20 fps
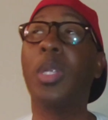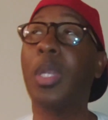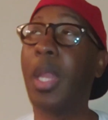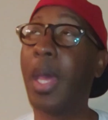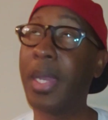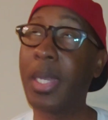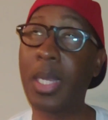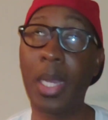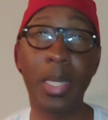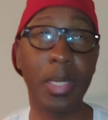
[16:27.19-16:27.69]

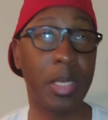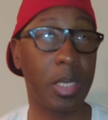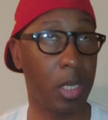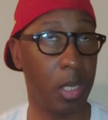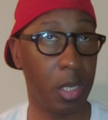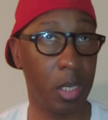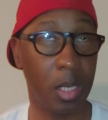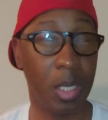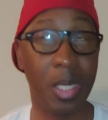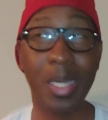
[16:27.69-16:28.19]
Like I
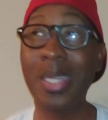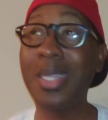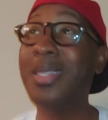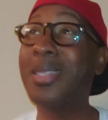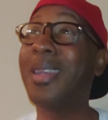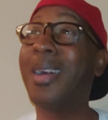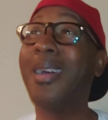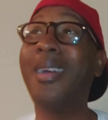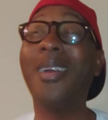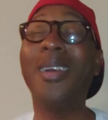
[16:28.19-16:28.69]
said,
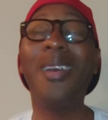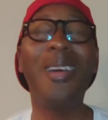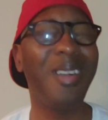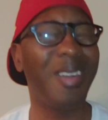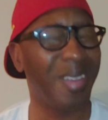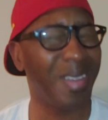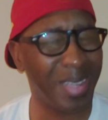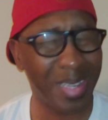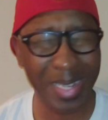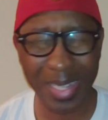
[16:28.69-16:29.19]
he's a
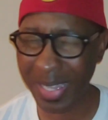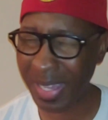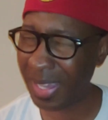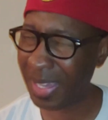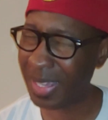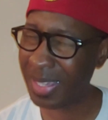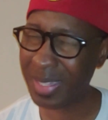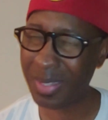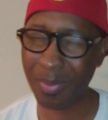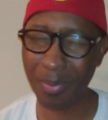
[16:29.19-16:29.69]
ugly
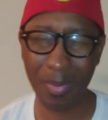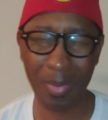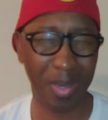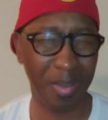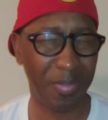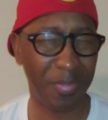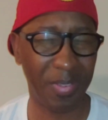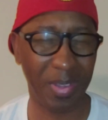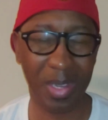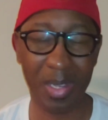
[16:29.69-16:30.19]
ass
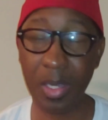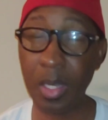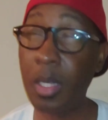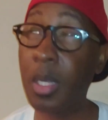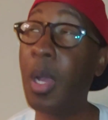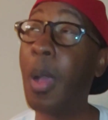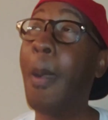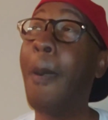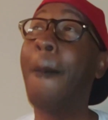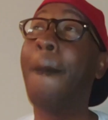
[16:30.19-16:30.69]
motherfucker.